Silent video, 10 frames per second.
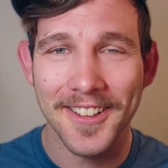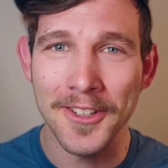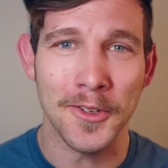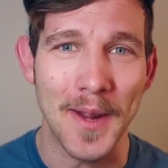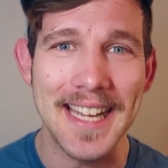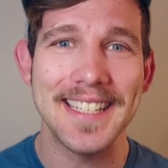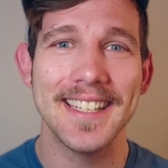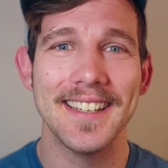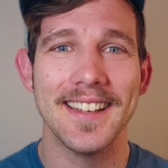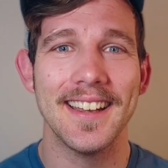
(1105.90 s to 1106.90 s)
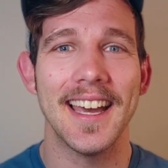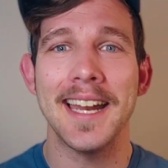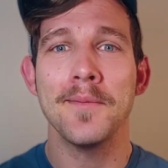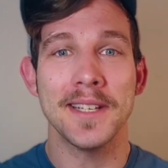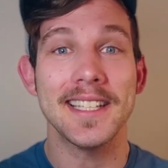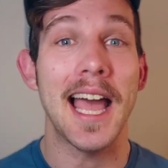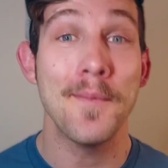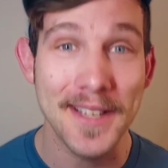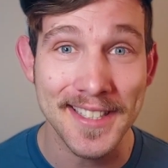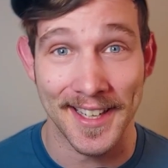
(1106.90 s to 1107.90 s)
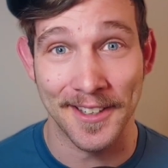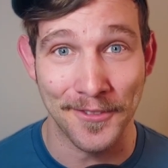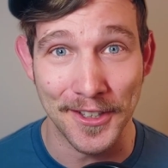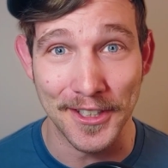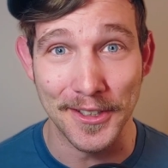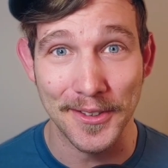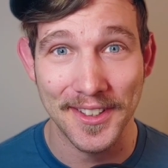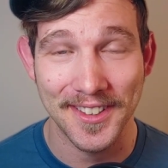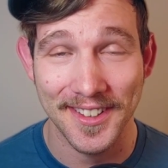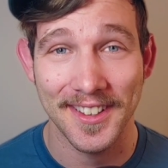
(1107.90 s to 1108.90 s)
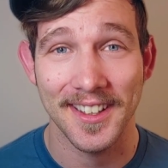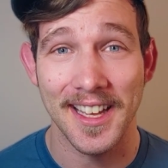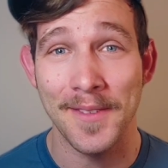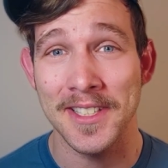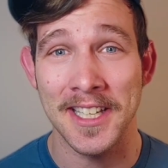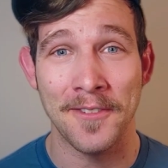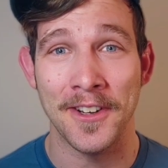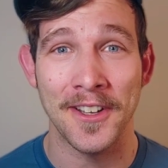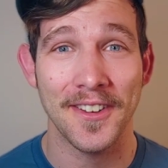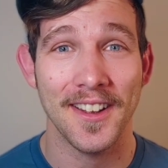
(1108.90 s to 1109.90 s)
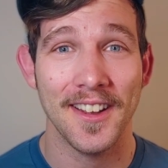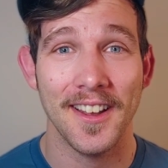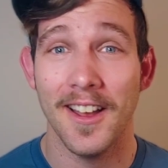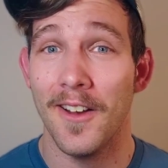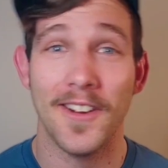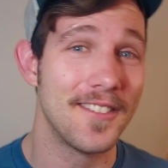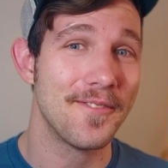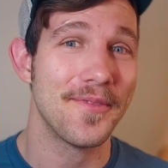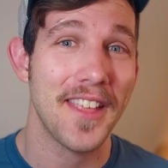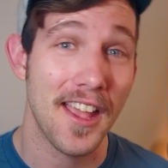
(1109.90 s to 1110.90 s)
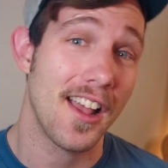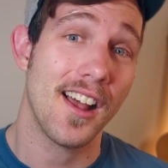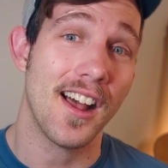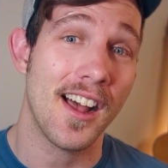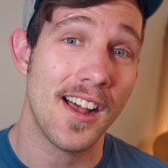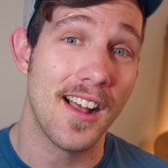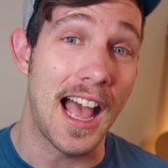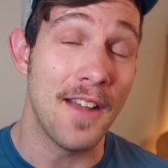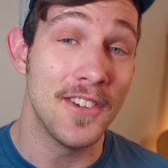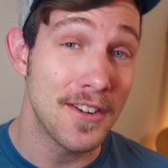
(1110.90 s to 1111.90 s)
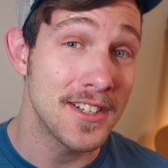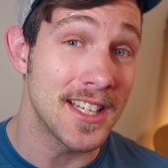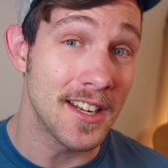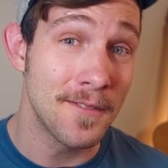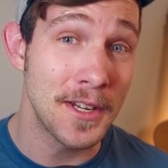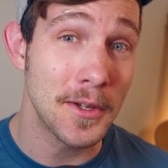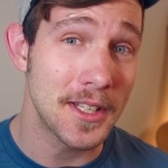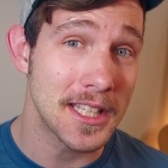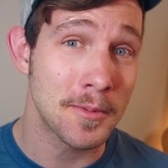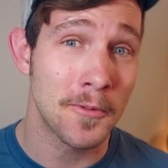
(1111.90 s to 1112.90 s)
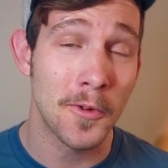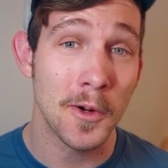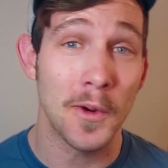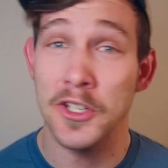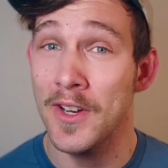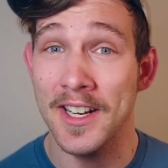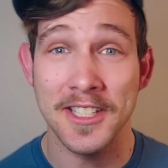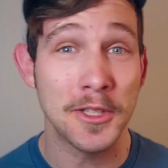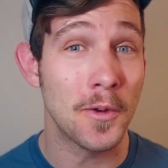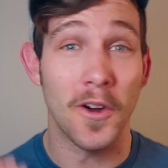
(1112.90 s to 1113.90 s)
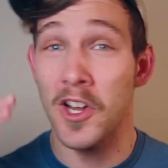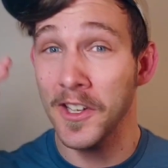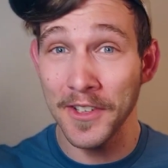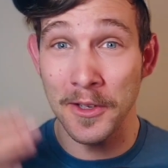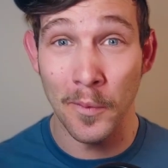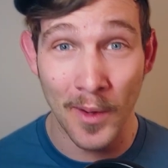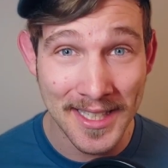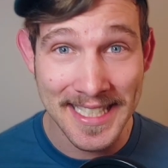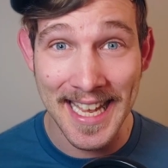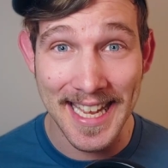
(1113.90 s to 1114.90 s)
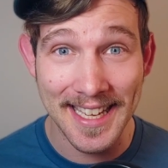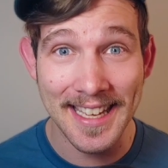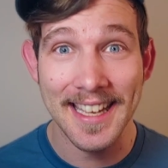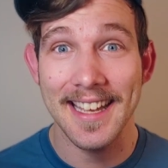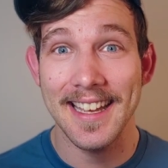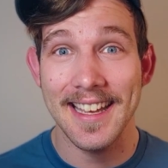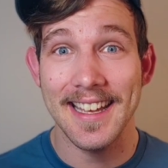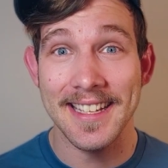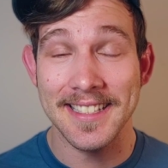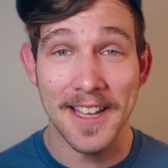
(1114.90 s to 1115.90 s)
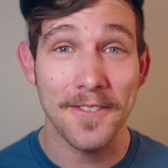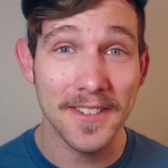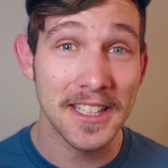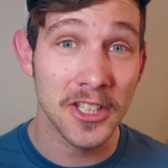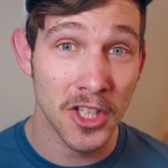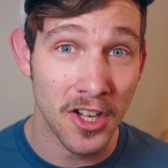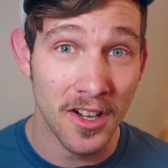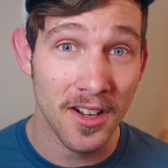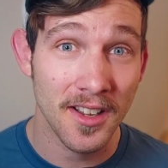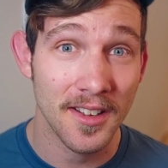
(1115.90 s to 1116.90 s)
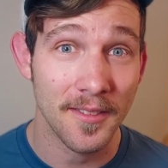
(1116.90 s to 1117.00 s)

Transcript: great, and I'm excited for you. I'm excited for you. Well, I've never done a video like this before where I try to just do all of it in one take. It's definitely long,